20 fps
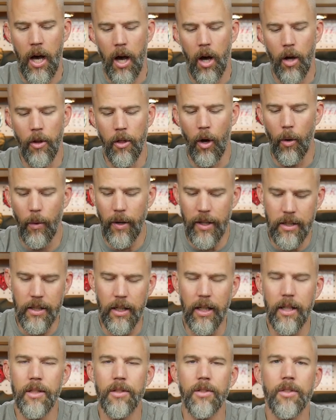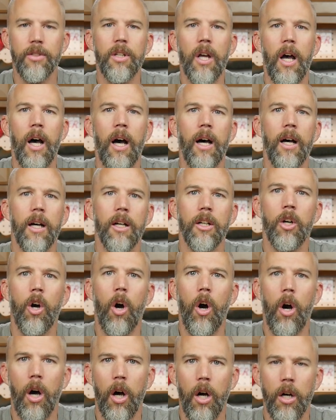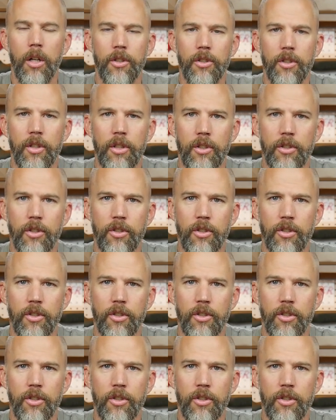Although it does uh, cause